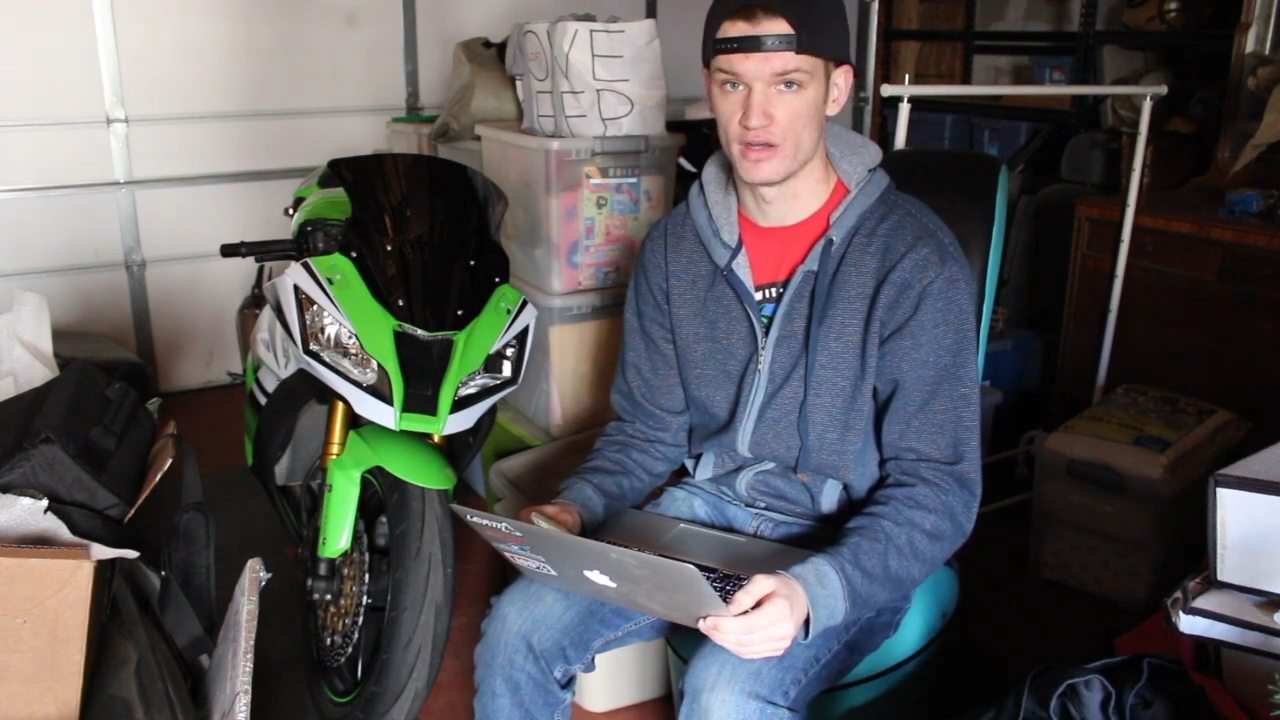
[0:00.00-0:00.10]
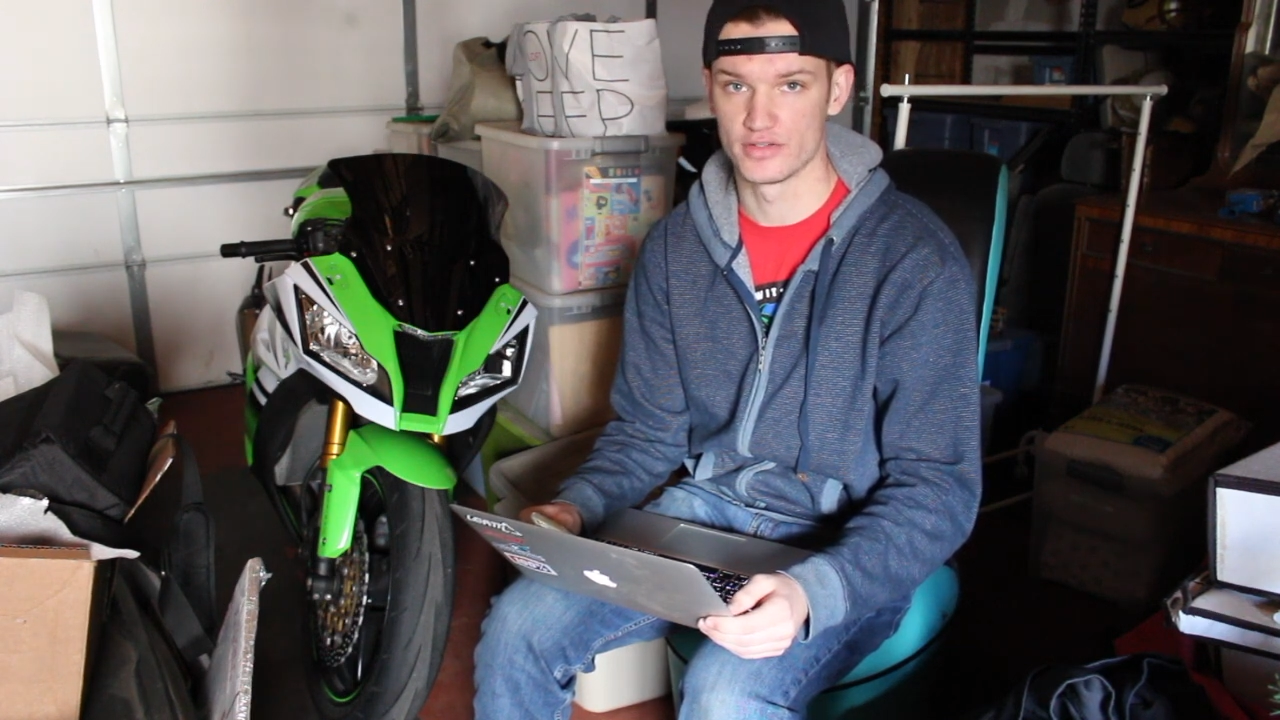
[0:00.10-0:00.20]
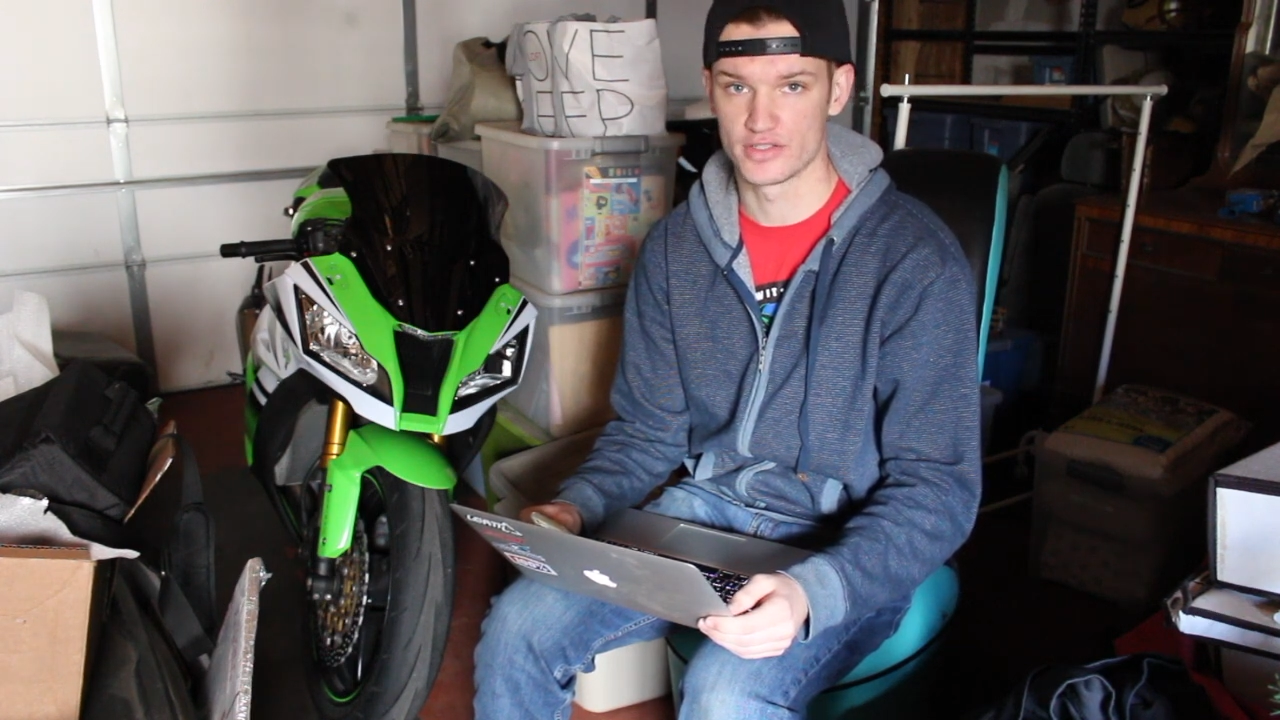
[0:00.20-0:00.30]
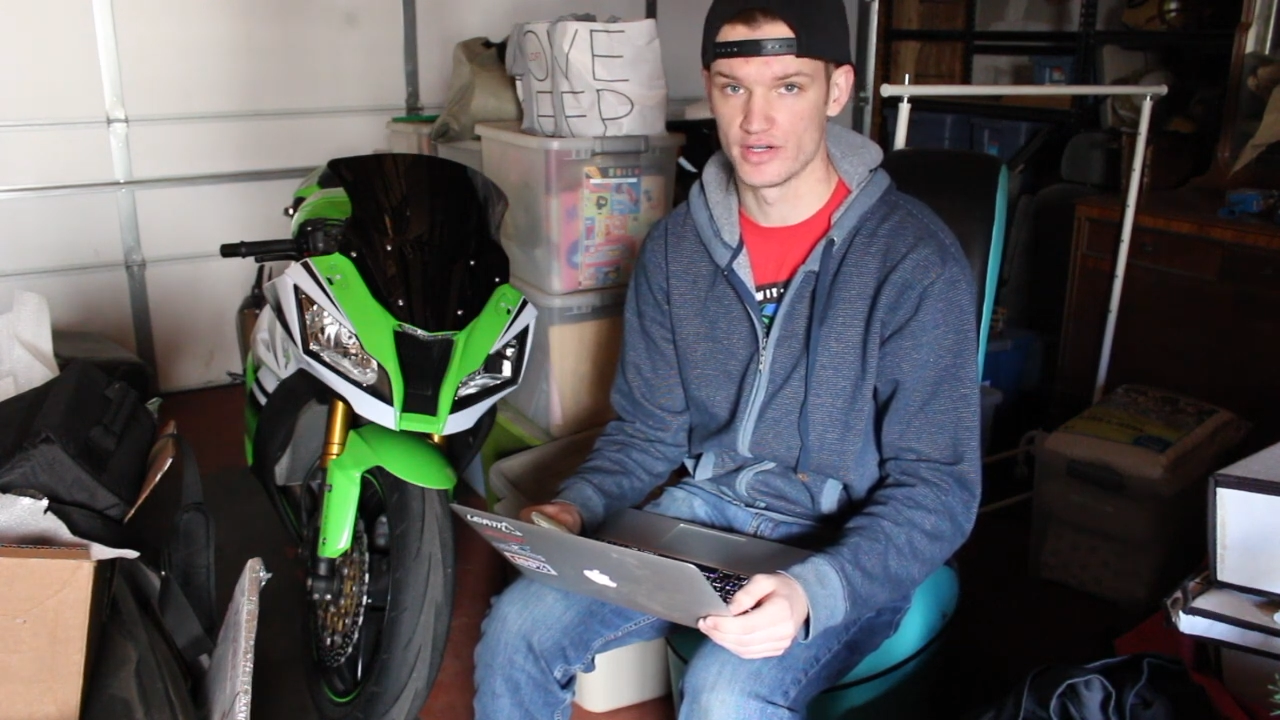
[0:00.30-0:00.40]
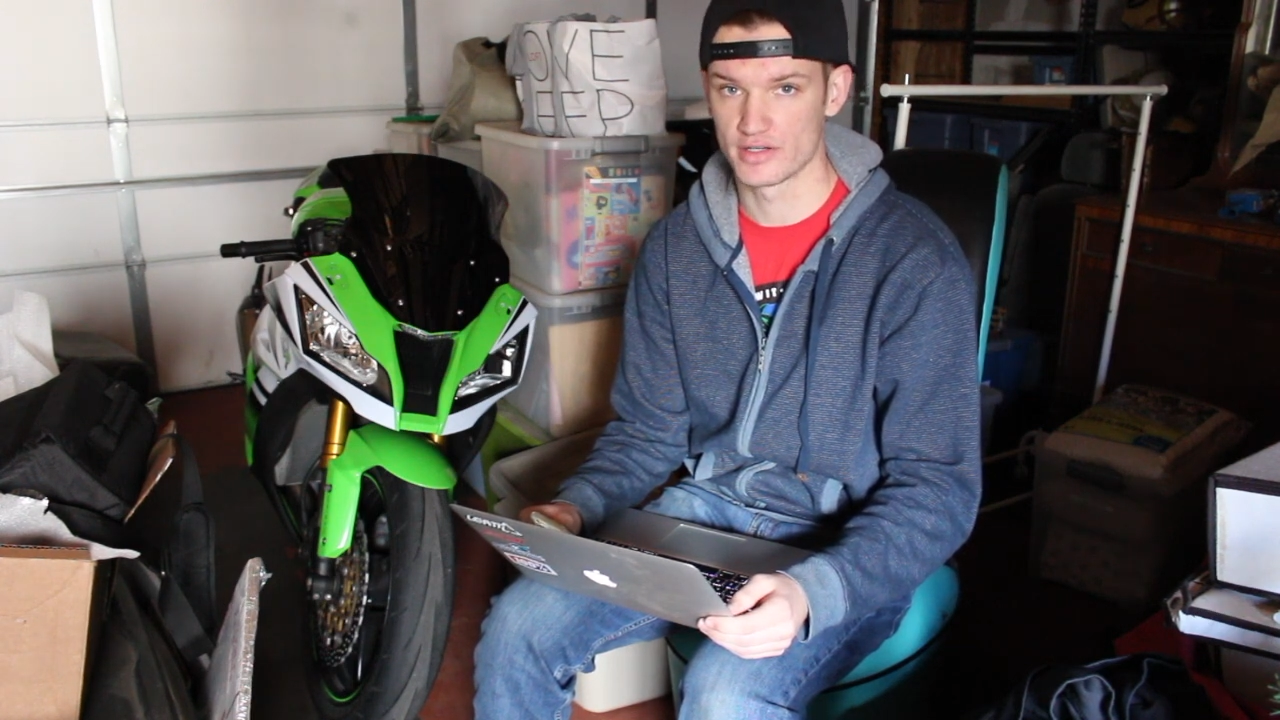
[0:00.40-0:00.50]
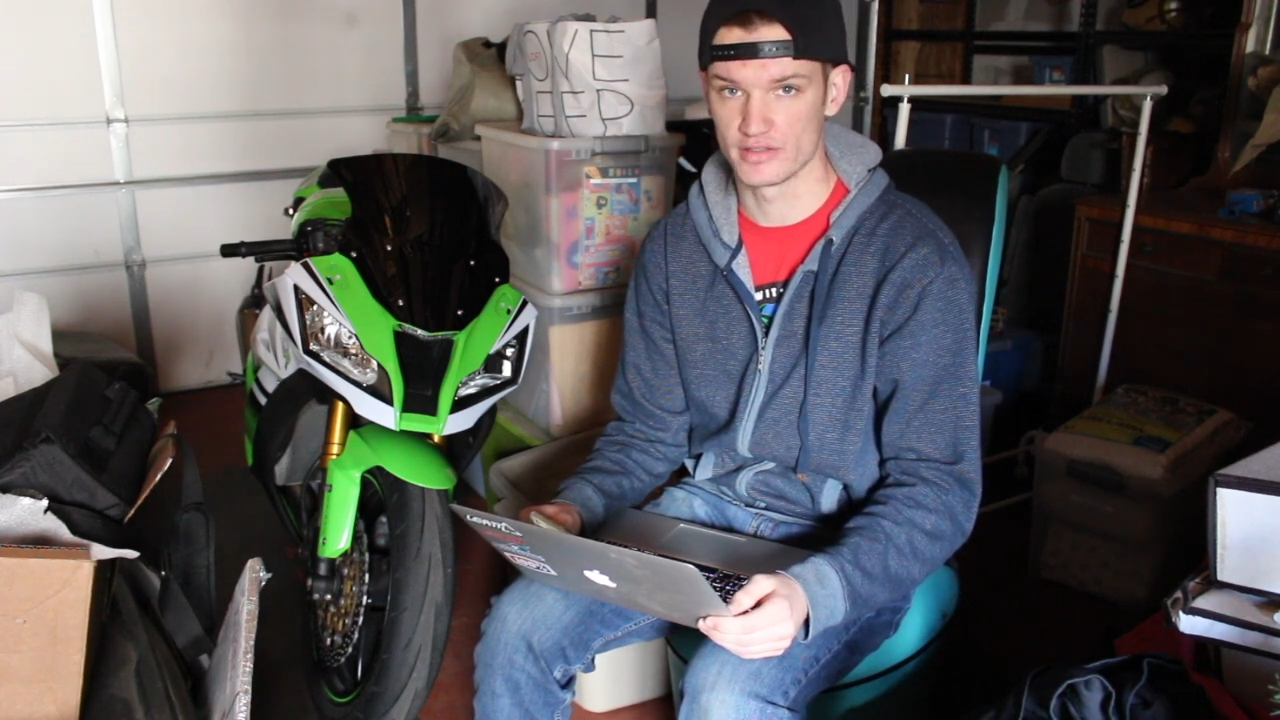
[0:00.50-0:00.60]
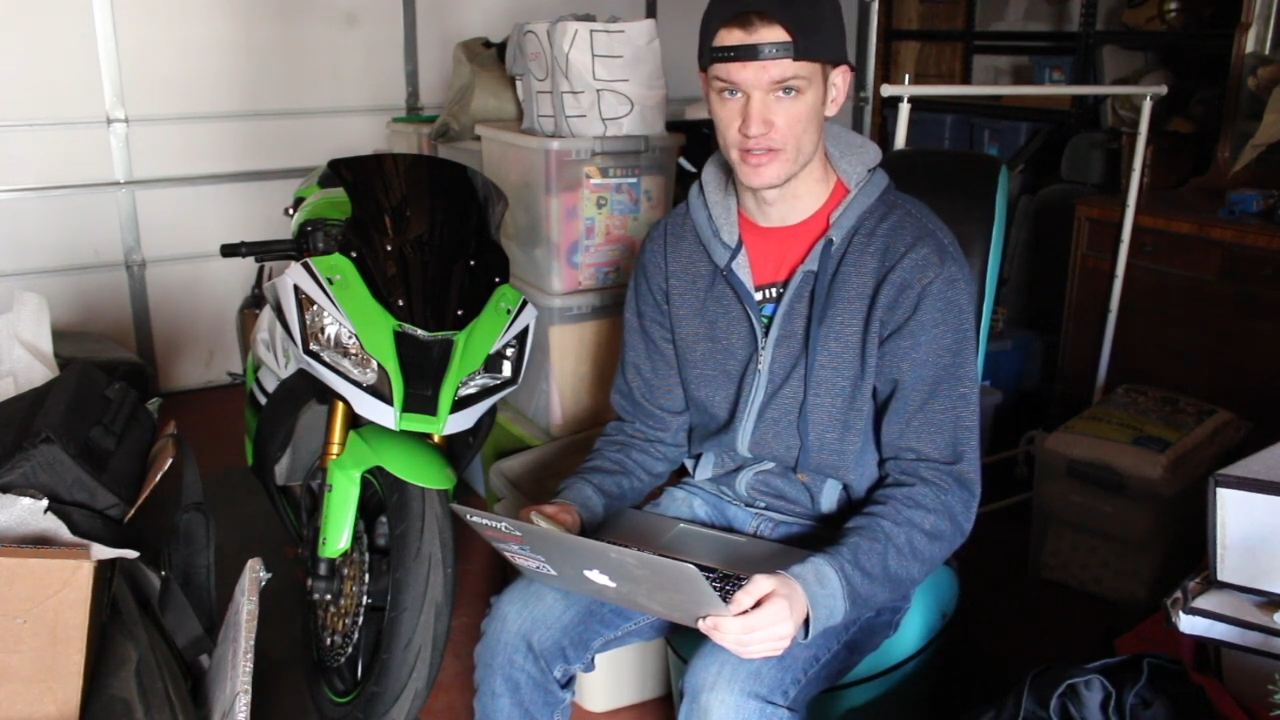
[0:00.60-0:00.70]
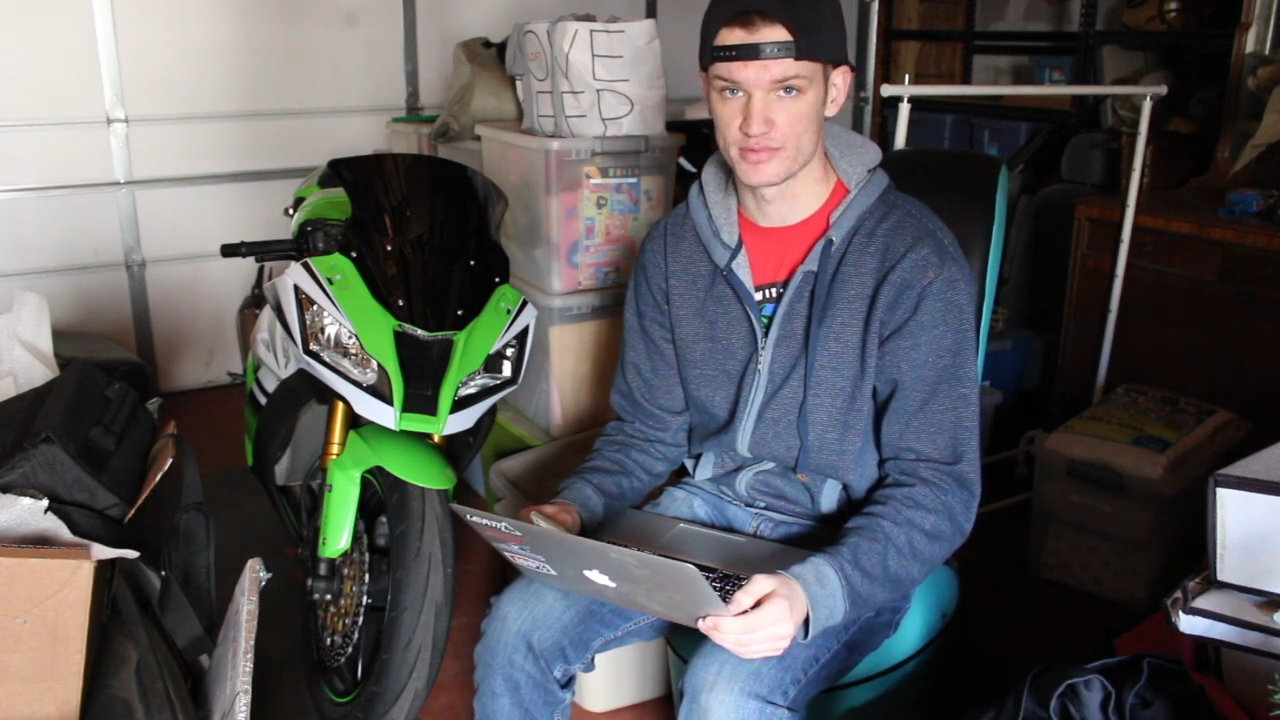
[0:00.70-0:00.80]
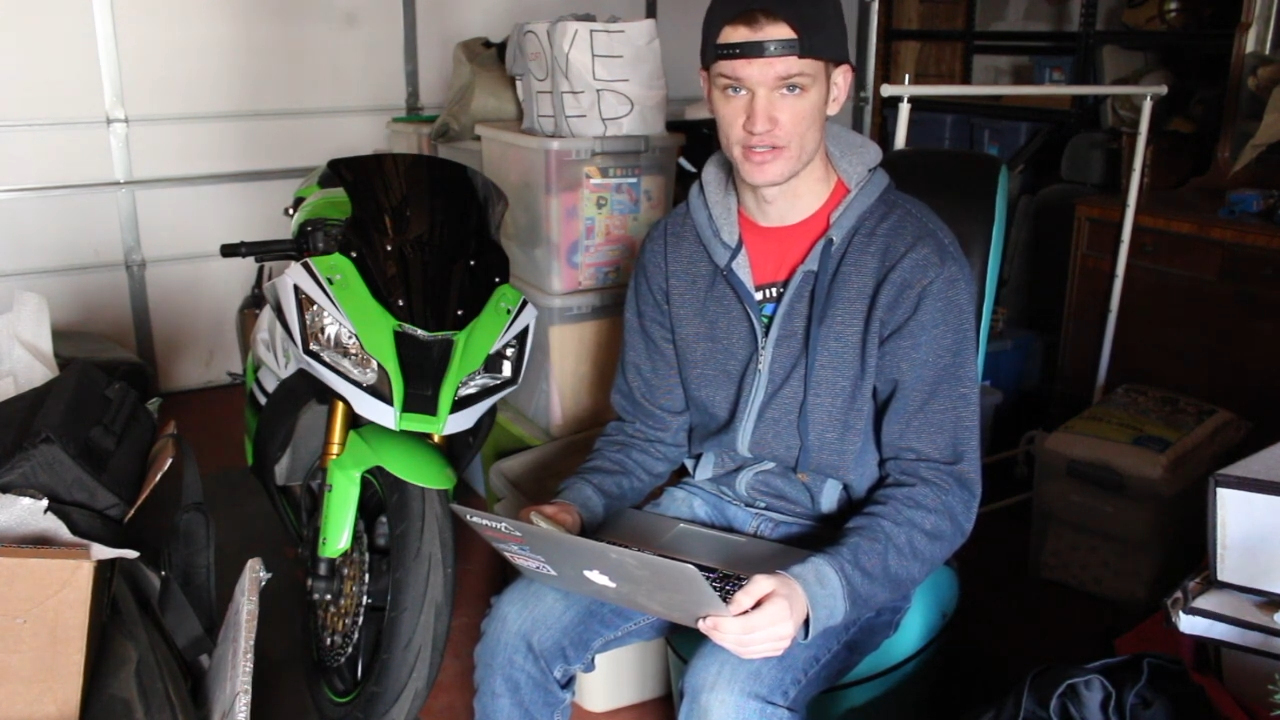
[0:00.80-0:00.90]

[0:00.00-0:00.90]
uncut clips.